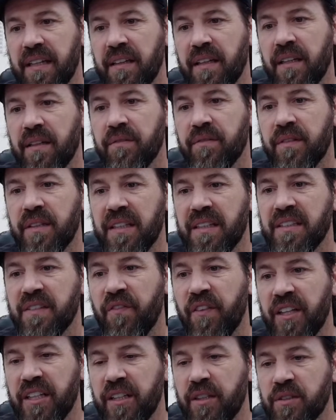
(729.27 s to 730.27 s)
Love these
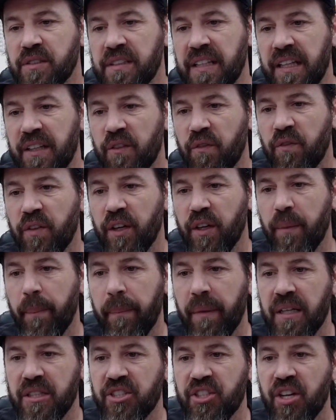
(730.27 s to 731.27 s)
videos. Thank you very
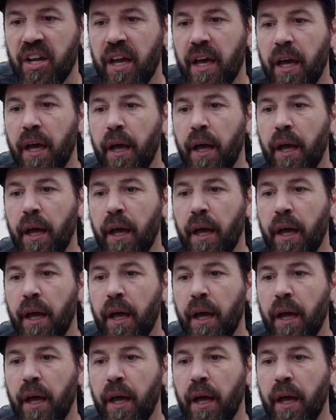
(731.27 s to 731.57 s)
much.